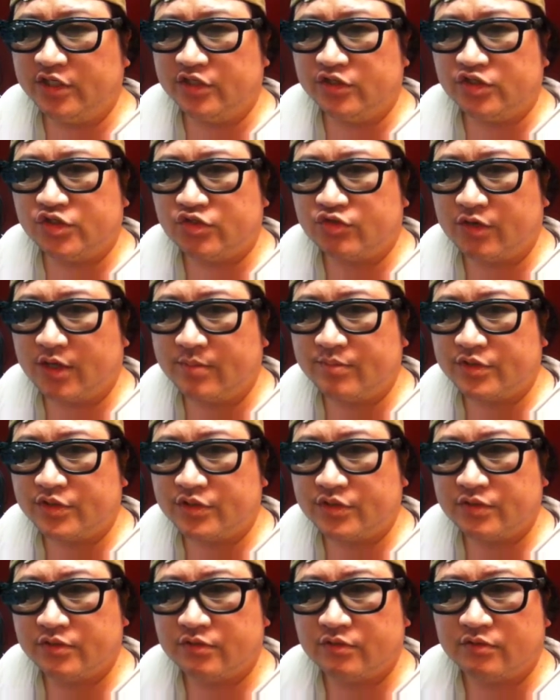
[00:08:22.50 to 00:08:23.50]

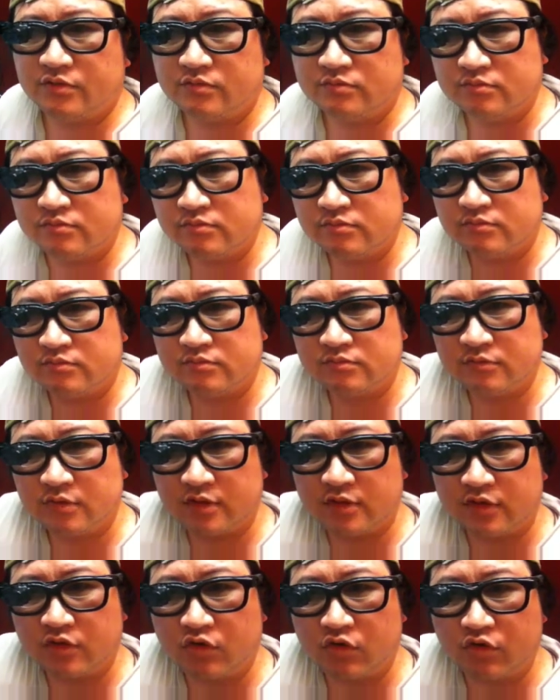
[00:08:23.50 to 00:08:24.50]
script in
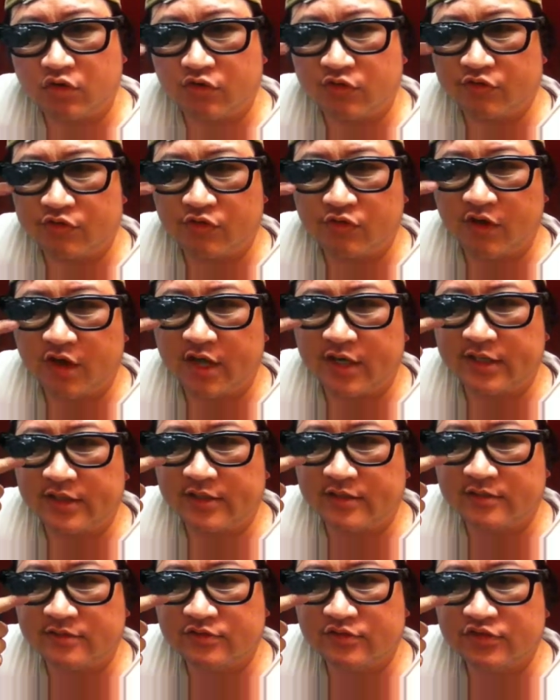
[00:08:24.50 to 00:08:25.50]
the corner of your eye,
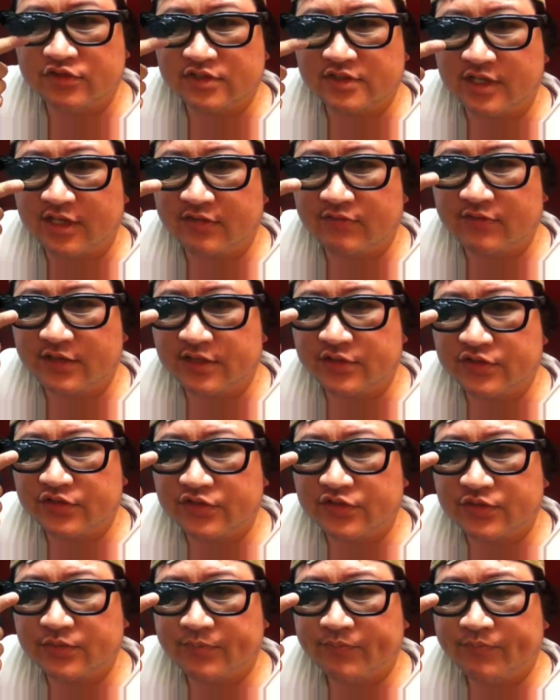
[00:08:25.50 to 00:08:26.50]
just like
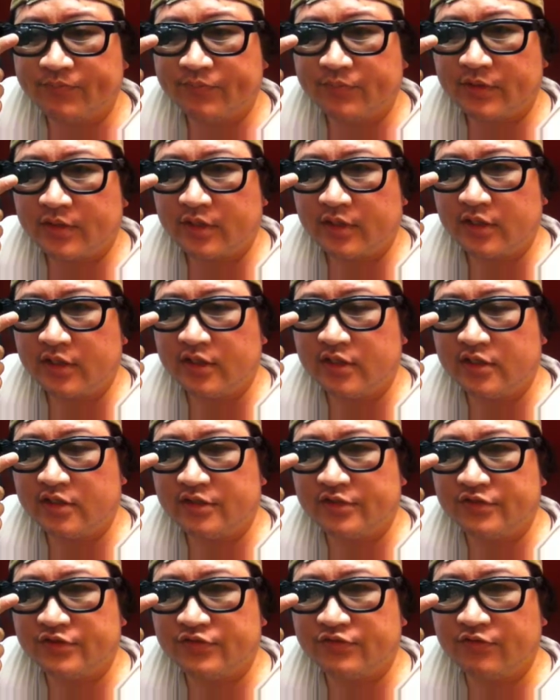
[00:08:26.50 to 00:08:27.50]
this,
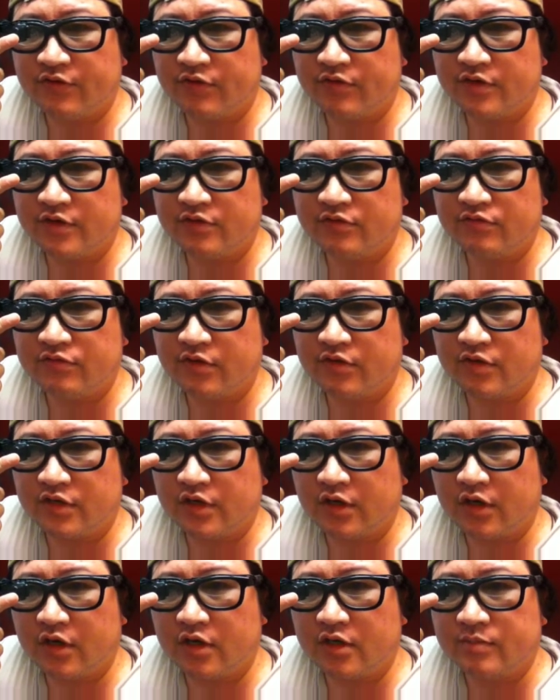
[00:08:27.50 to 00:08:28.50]
is very, very
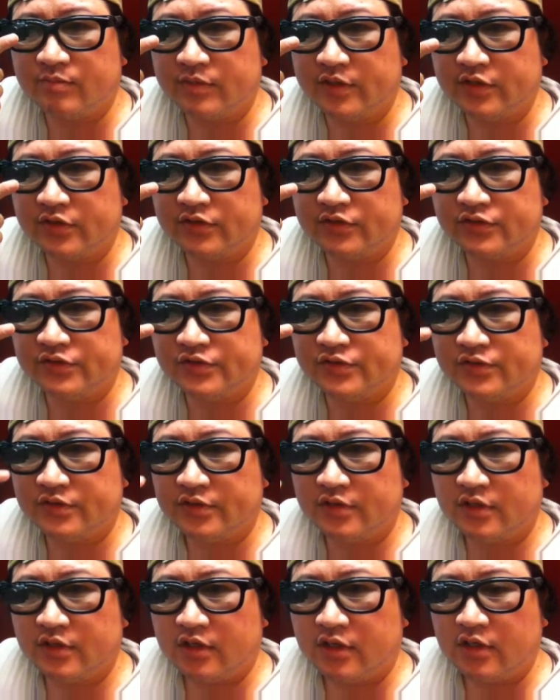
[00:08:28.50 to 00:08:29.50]
hard because
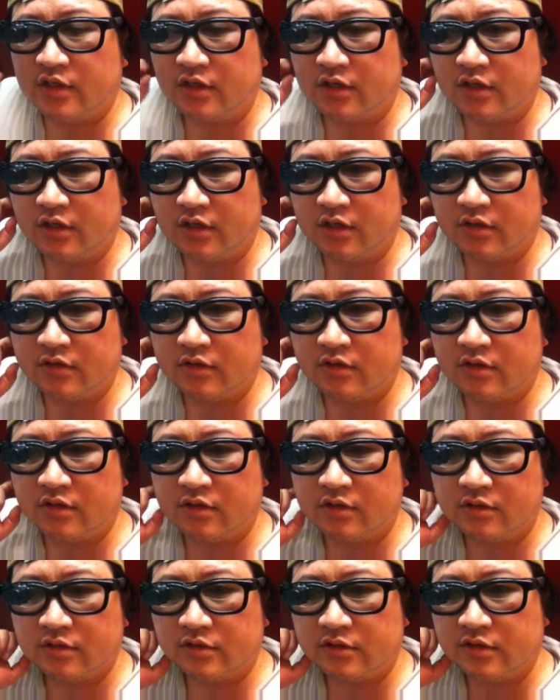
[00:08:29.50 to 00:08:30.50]
uh,
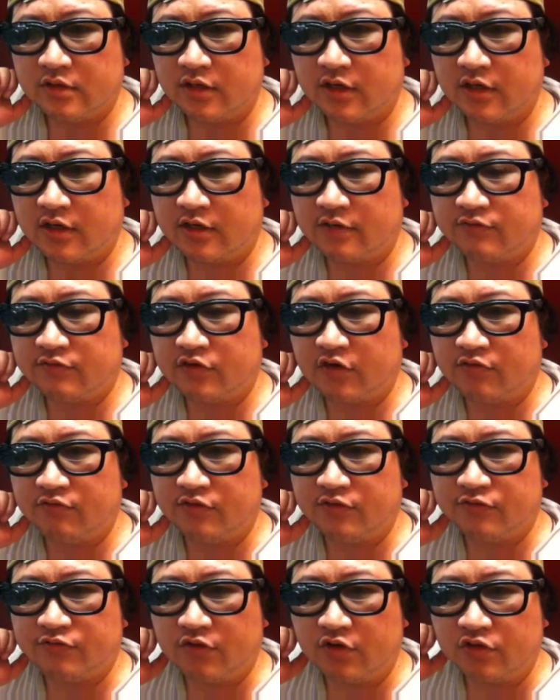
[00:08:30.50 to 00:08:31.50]
I've got
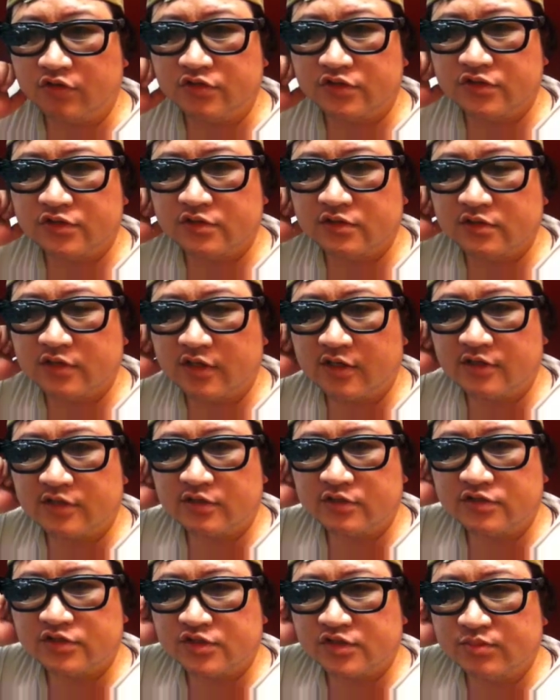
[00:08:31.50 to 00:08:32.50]
the font
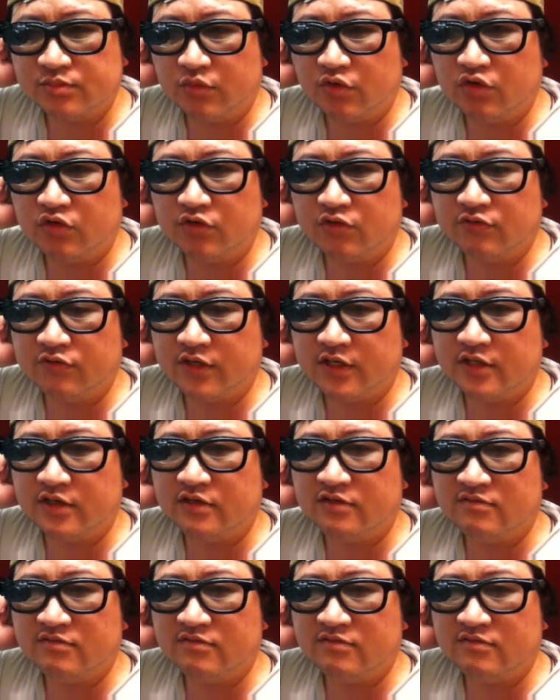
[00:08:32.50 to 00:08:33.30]
smaller than